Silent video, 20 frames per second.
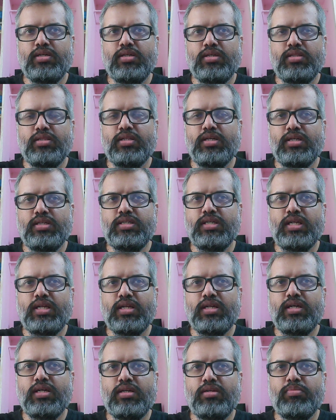Then
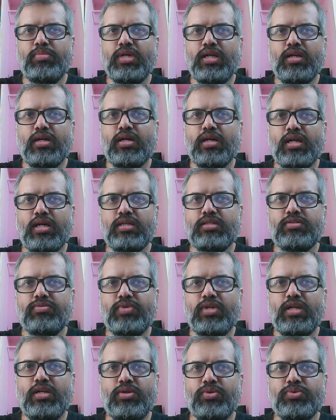generate build class
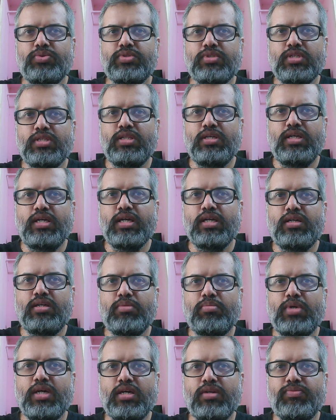will use the
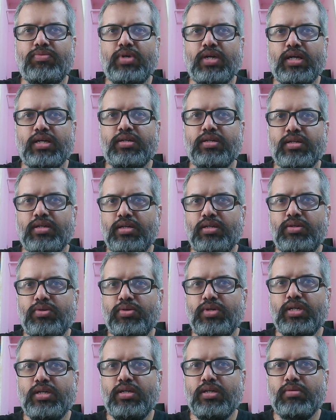getPlan factory to
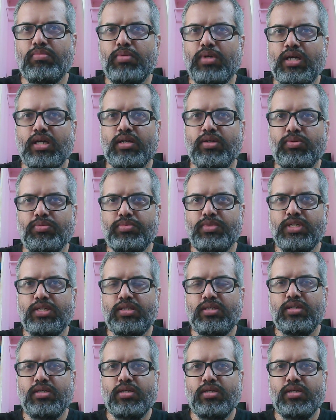get a plan object,